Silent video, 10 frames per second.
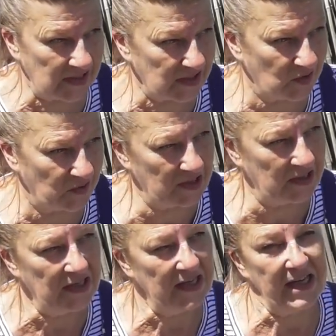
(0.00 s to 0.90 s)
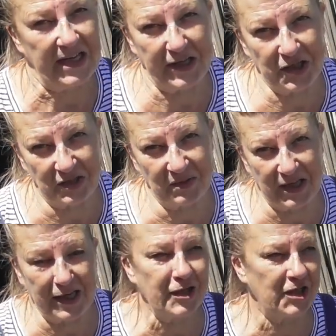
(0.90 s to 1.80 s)
That's not the issue.
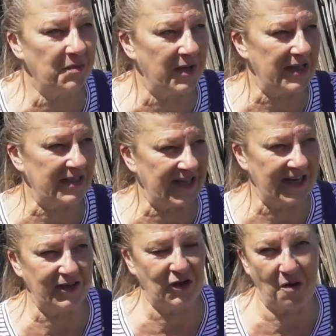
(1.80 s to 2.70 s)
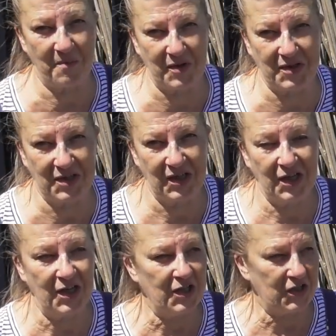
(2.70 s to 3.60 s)
The issue is getting the compost
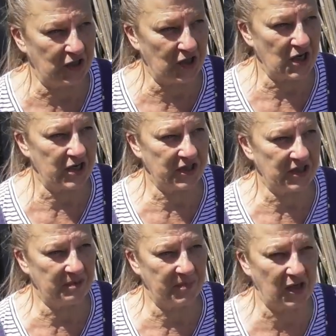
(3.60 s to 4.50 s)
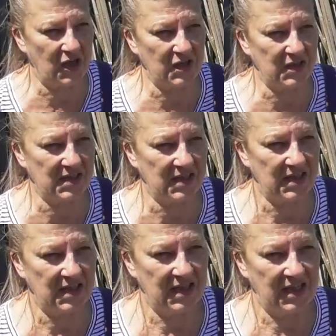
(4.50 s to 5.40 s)
to the garden
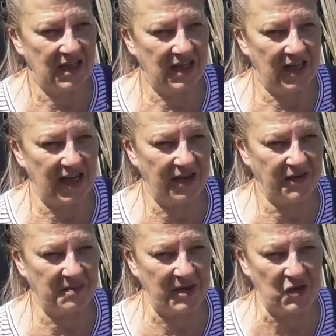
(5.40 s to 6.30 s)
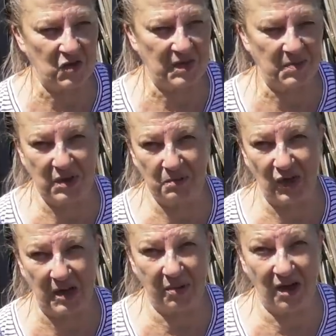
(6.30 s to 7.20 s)
because I have to make the choice between
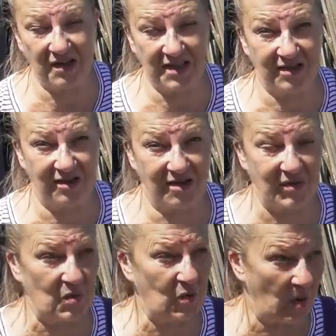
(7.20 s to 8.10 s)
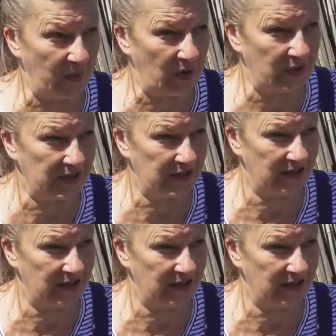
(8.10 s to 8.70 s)
bringing plants to the garden or compost.